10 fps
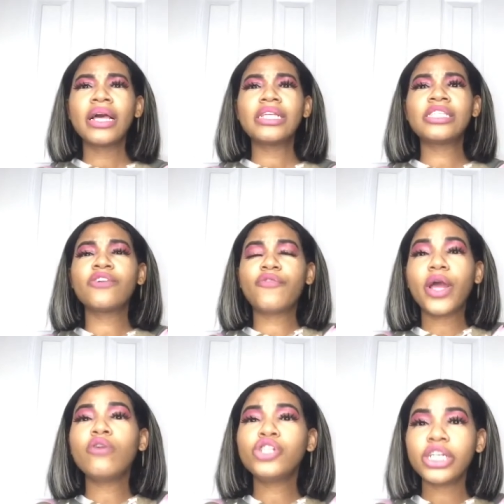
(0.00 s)

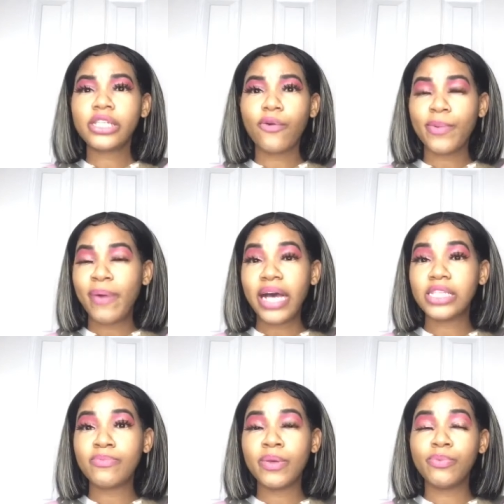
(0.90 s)
surround yourself with
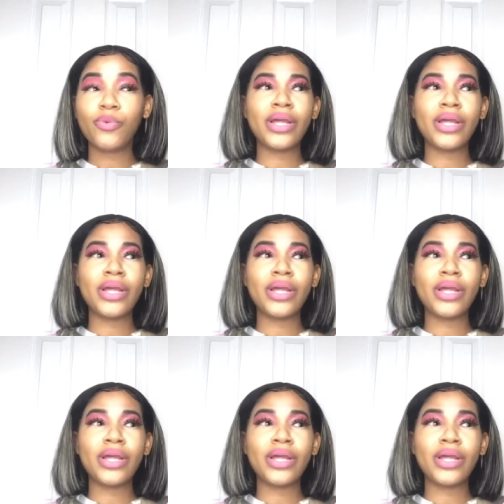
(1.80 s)
positive people.